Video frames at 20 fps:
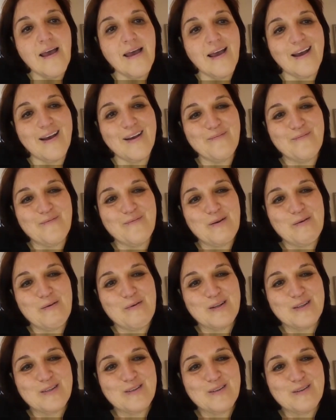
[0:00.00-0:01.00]
Um, we
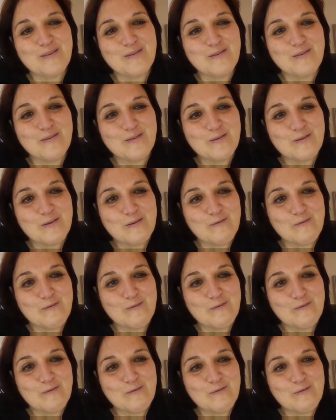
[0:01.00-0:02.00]
wanted to do it for
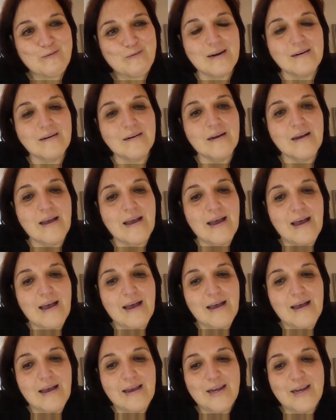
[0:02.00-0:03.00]
her as well.
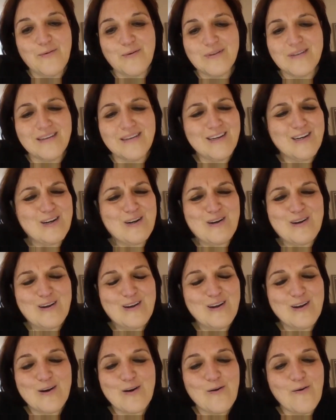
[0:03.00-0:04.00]
It was an in
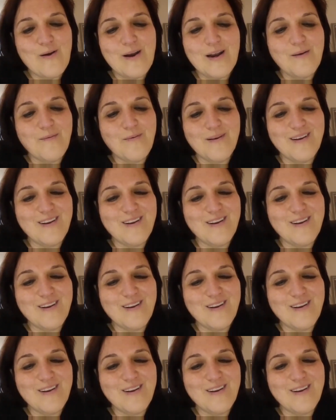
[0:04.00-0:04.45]
incredible,